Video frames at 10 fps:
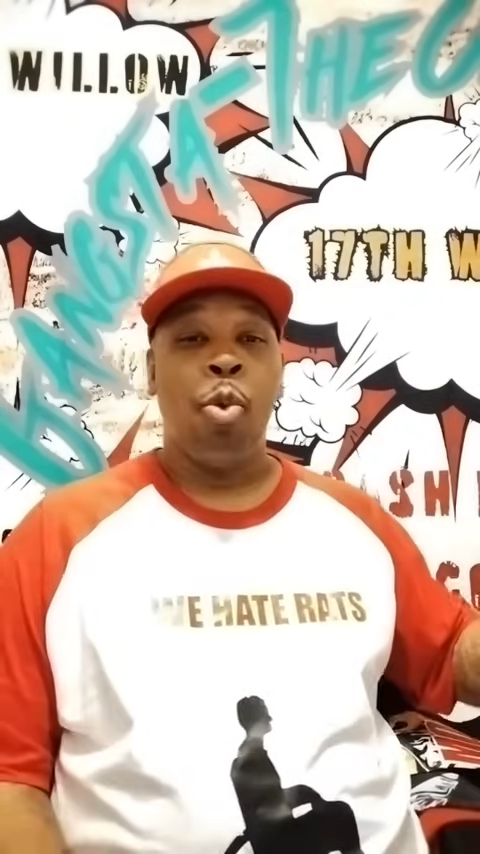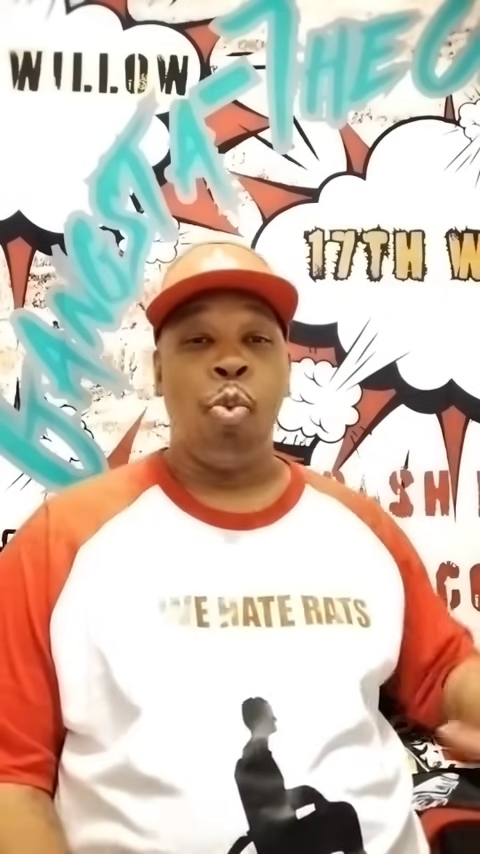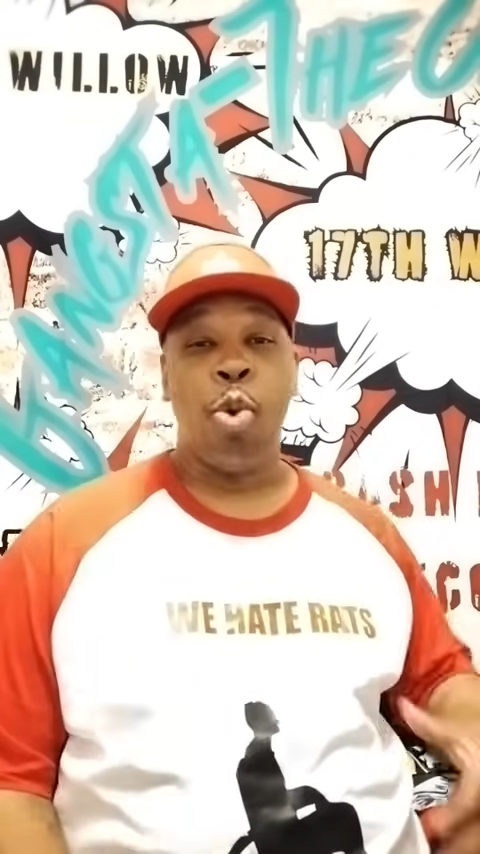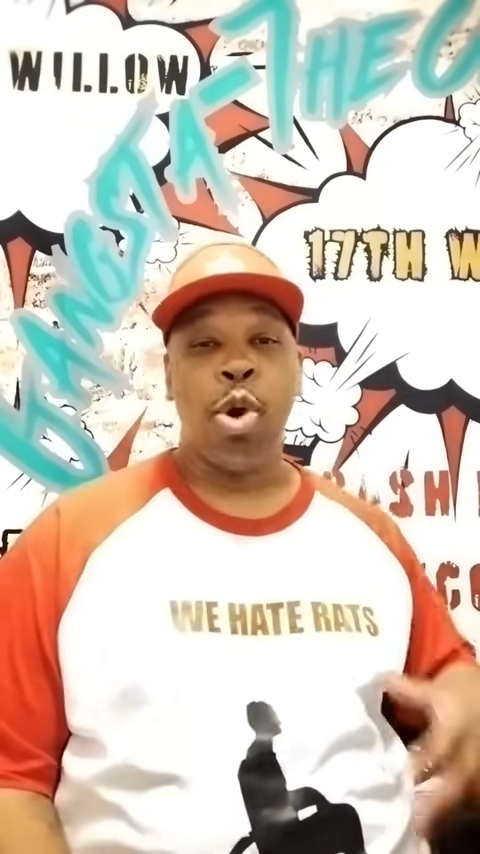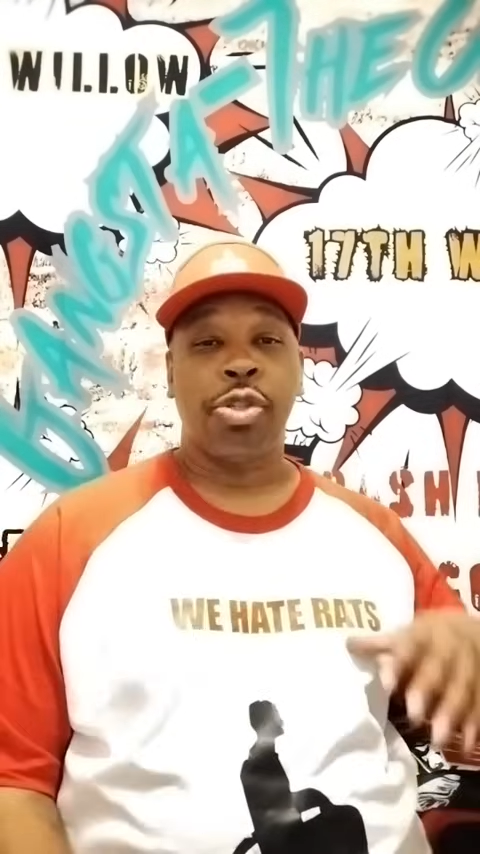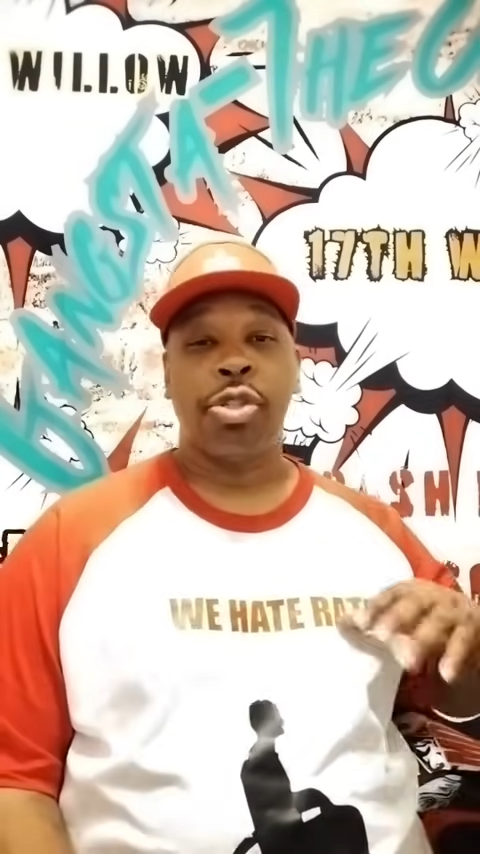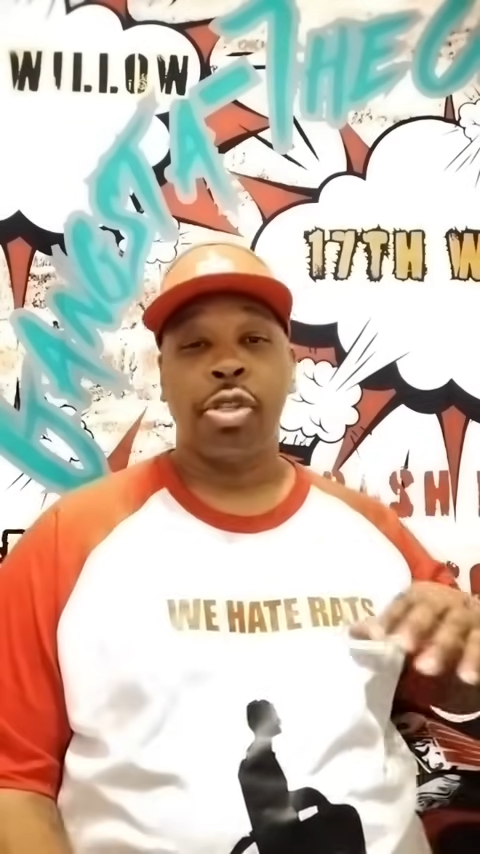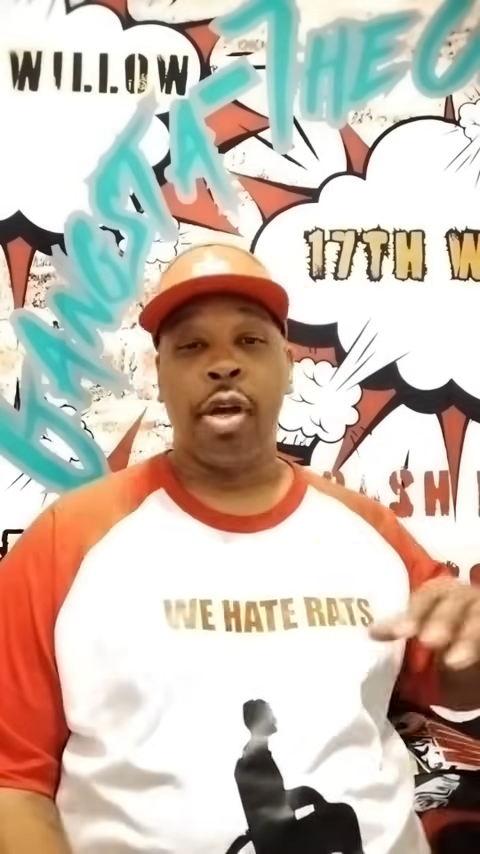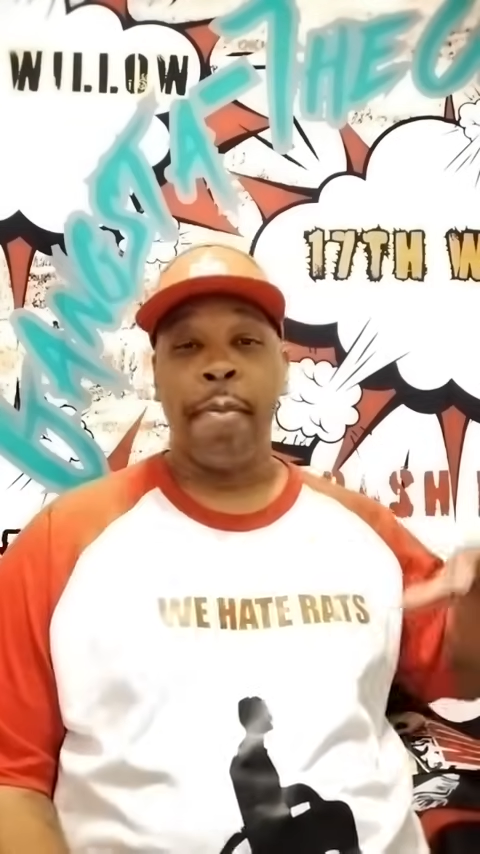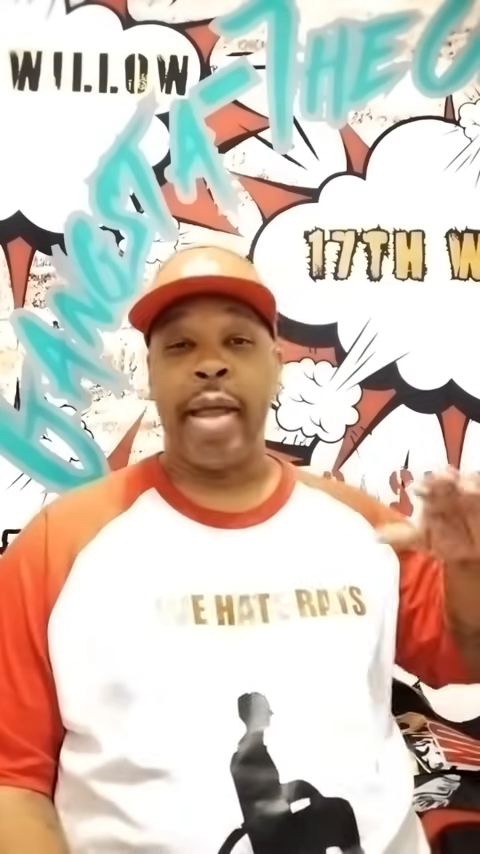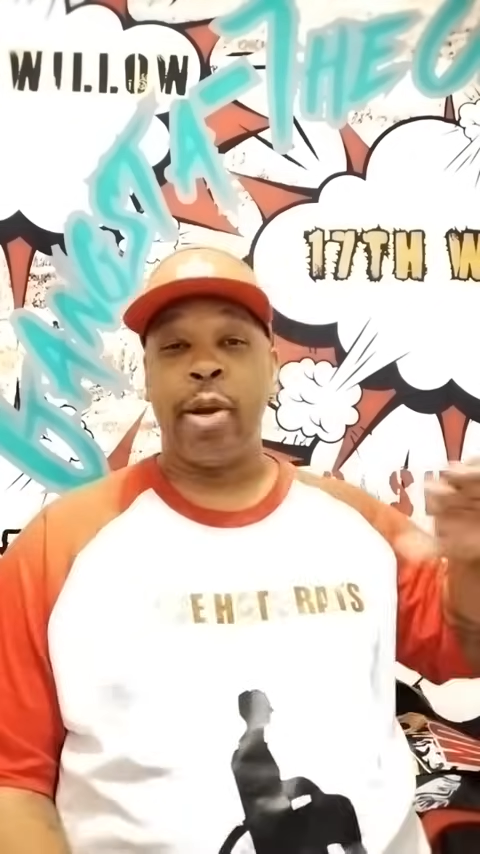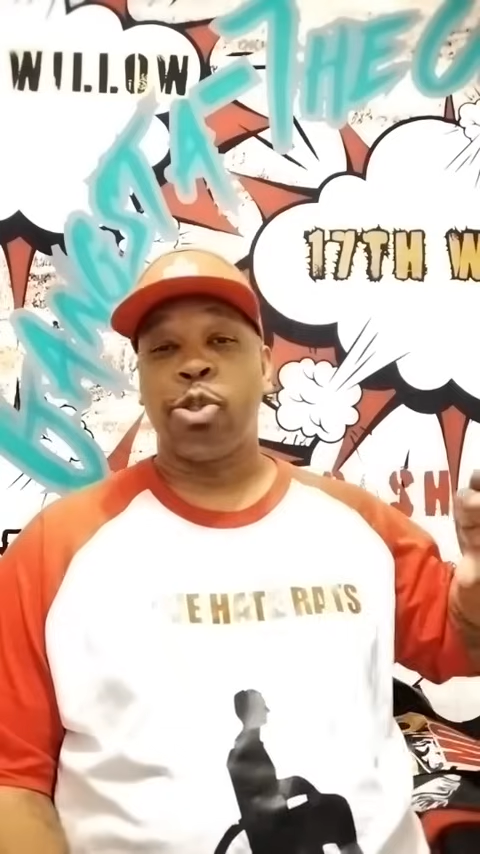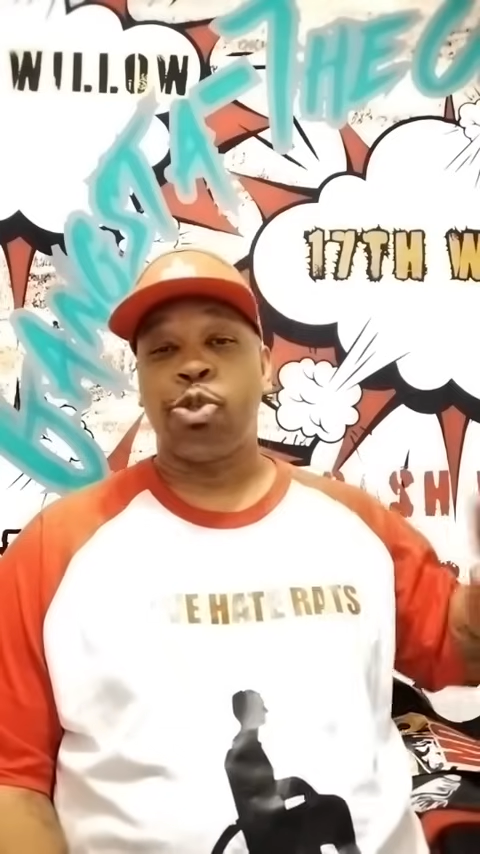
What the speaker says: once a man on the